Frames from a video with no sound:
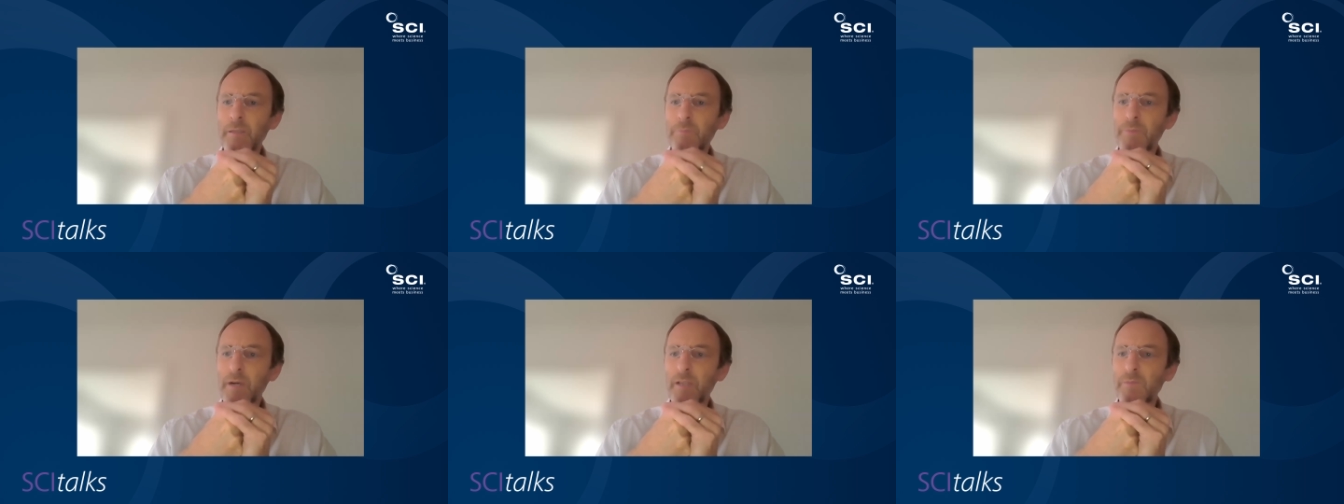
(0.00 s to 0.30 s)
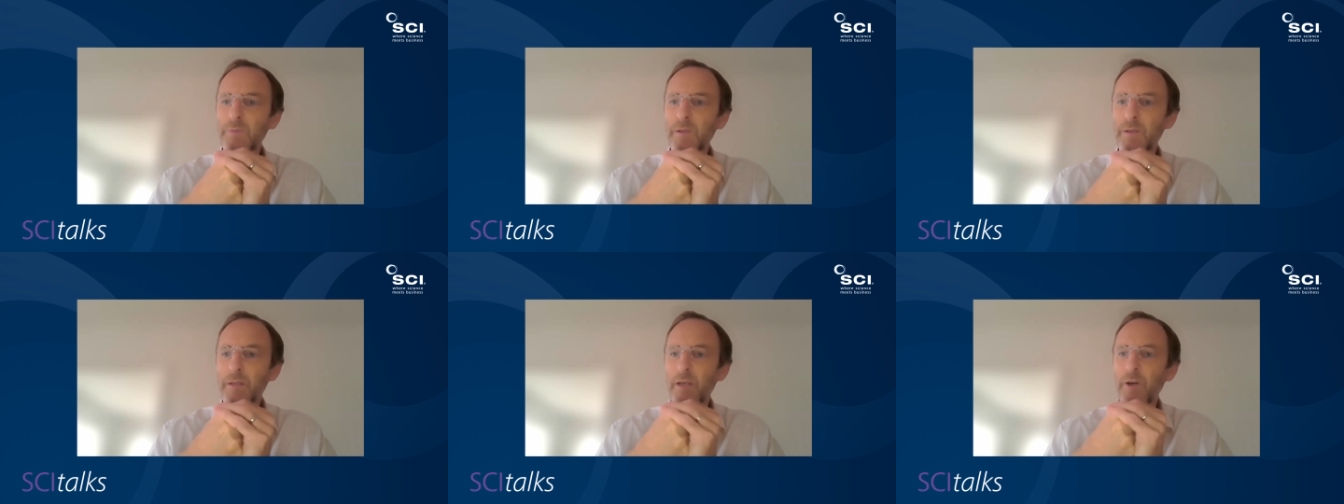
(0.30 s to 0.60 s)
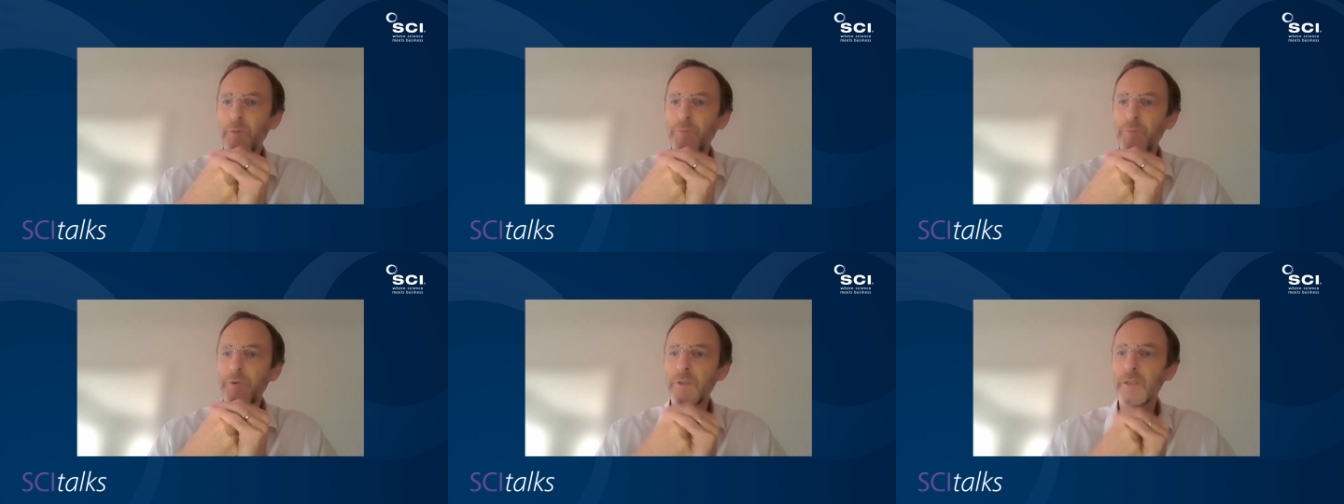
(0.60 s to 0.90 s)
and perhaps be
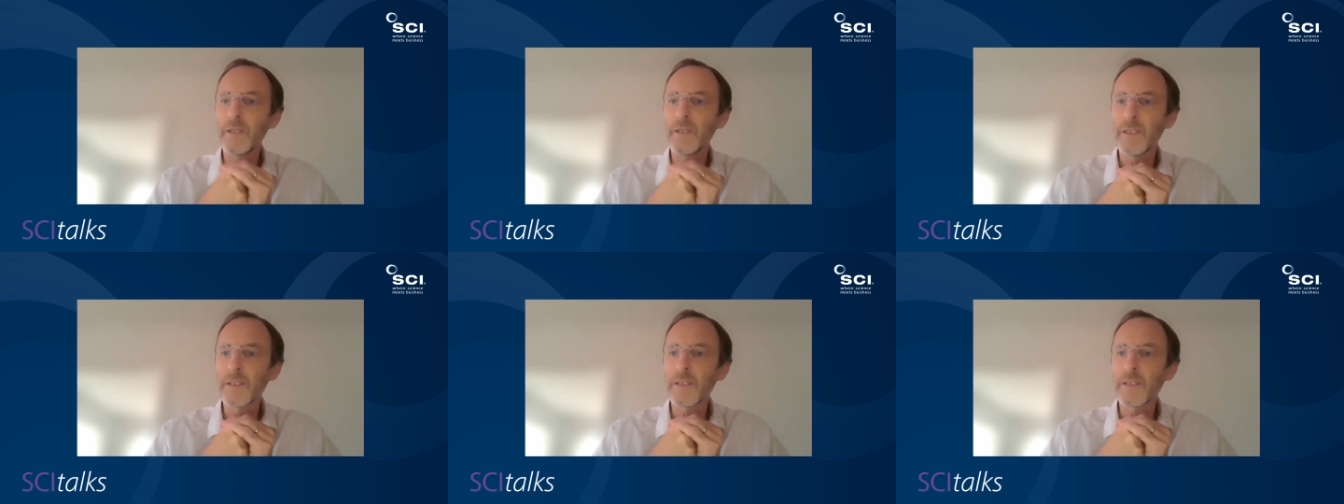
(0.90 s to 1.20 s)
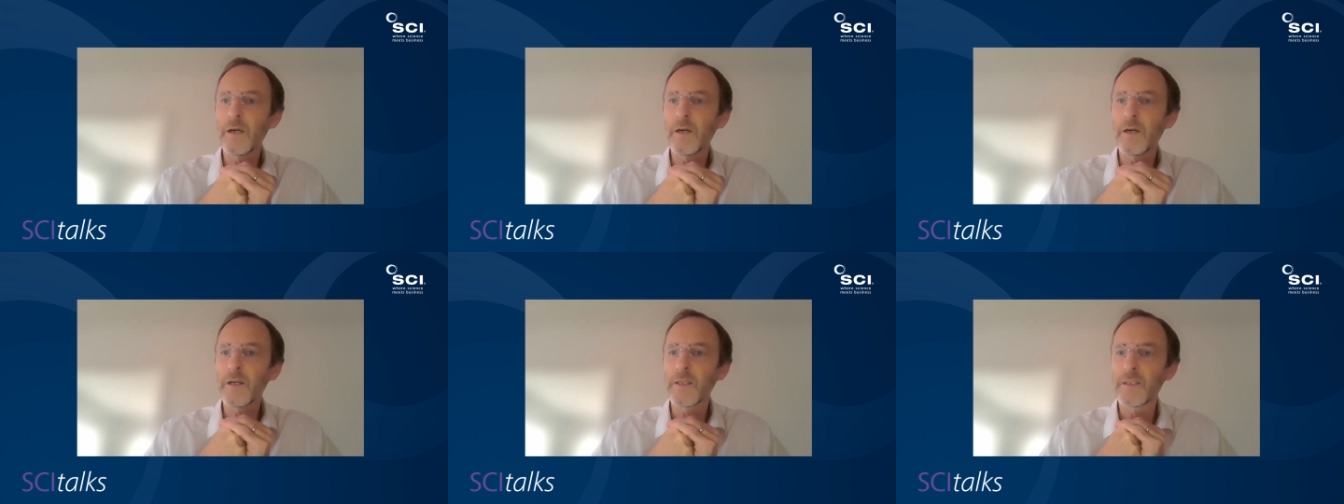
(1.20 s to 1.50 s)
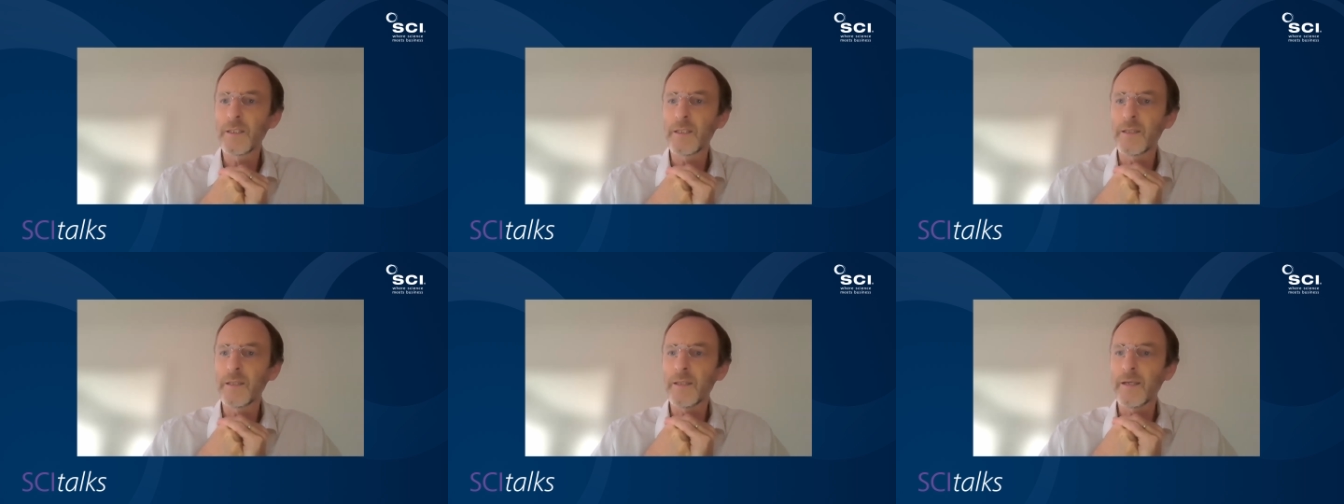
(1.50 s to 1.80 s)
therapeutically
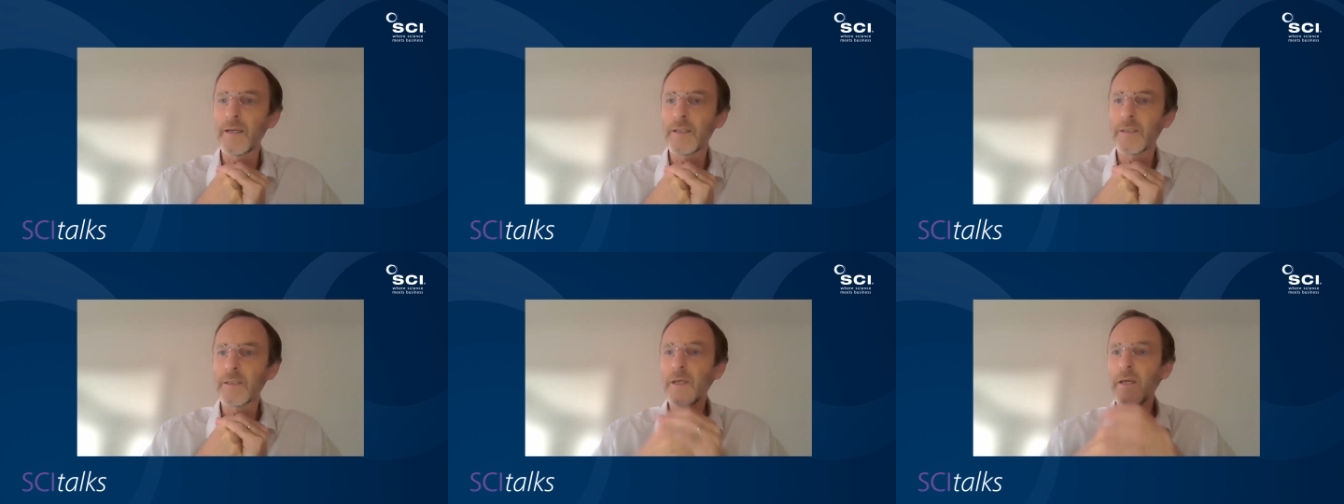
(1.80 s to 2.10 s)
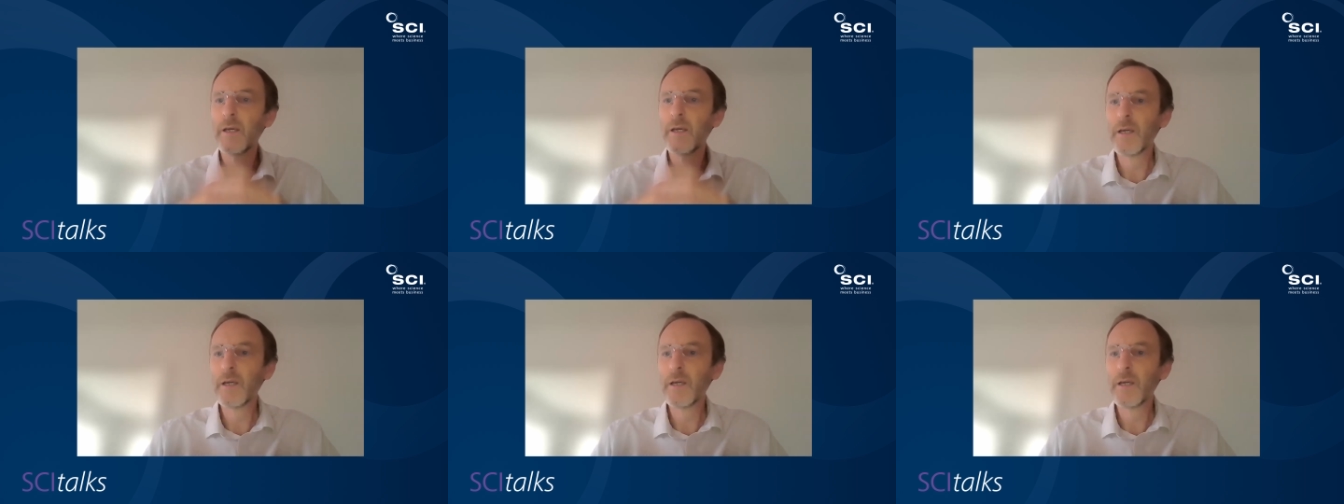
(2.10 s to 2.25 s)
targeting that.